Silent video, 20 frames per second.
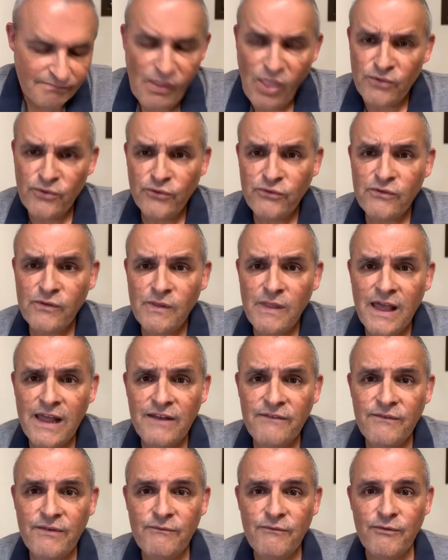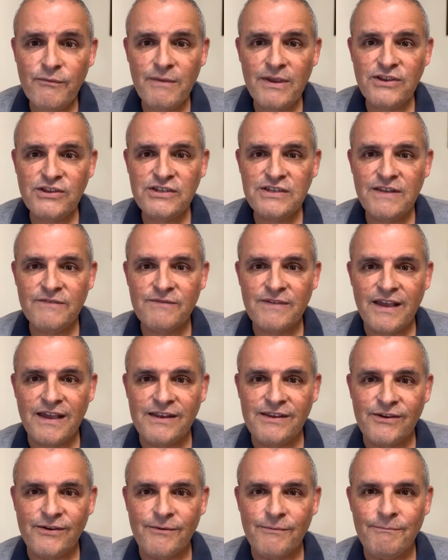There's a lot of information I've got
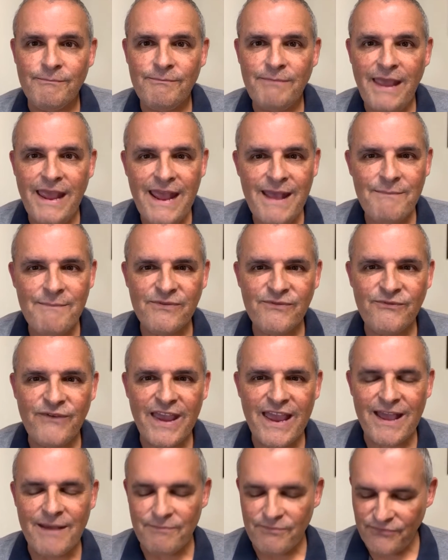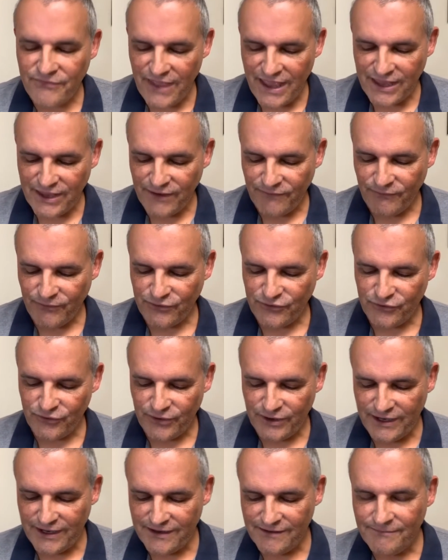here. Pam's fam, thank you for
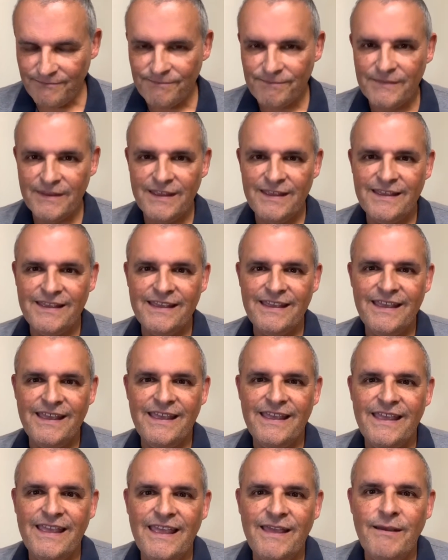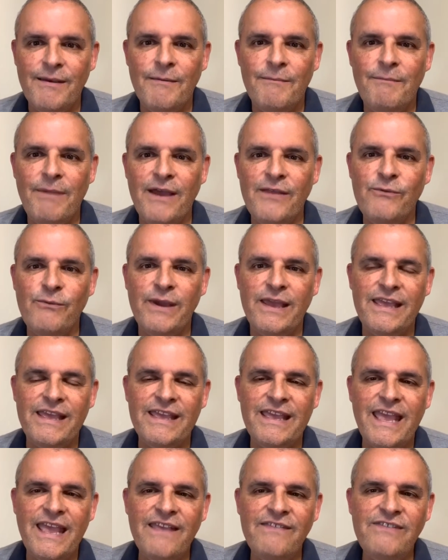joining. By the way, in
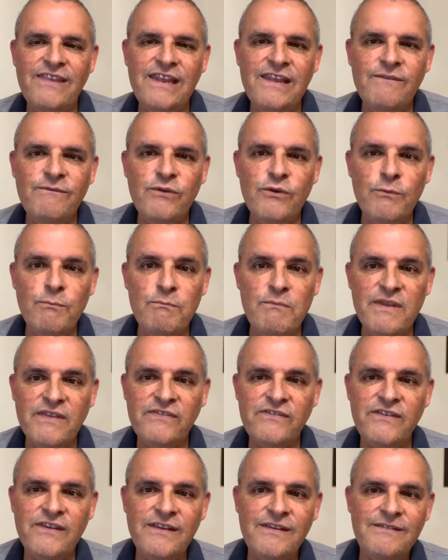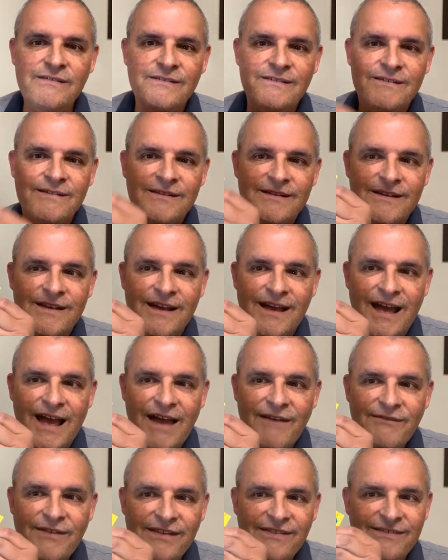case any of you missed it,
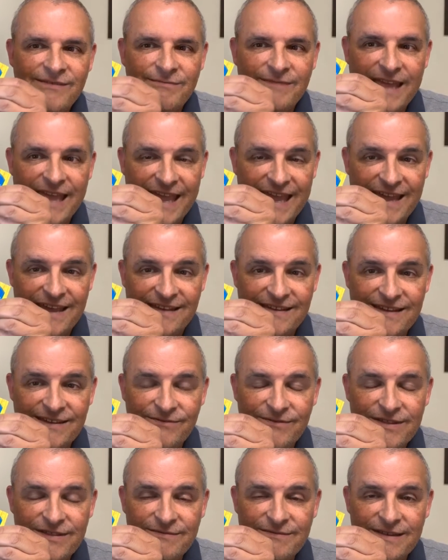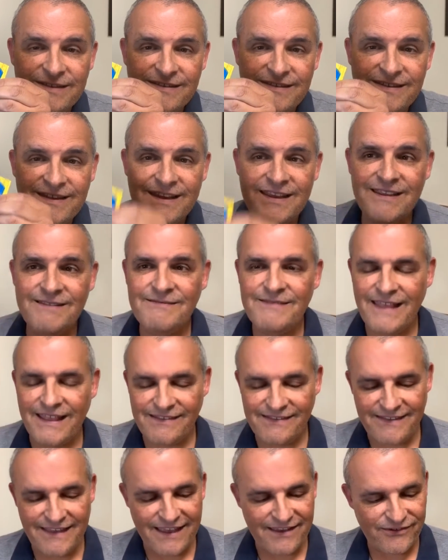I've got some candy with me today.
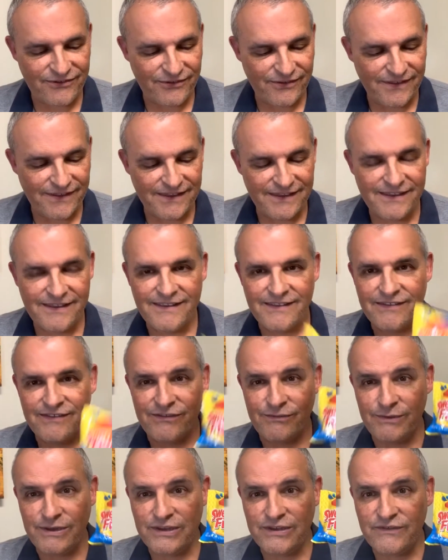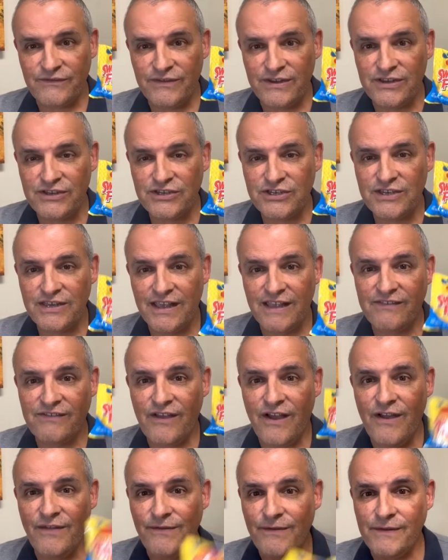That's actually Swedish Fish. It's
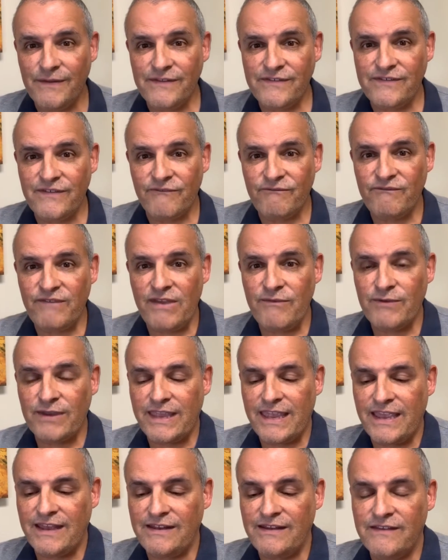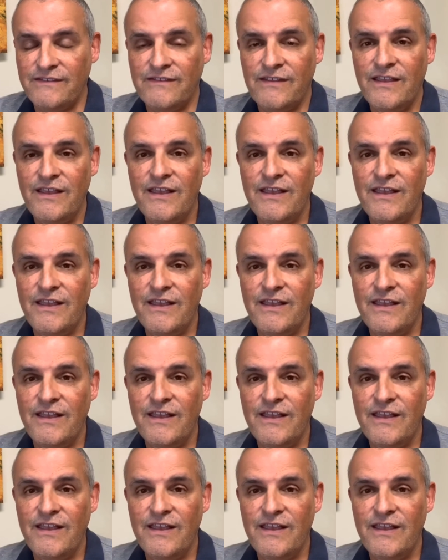on the list of favorite candies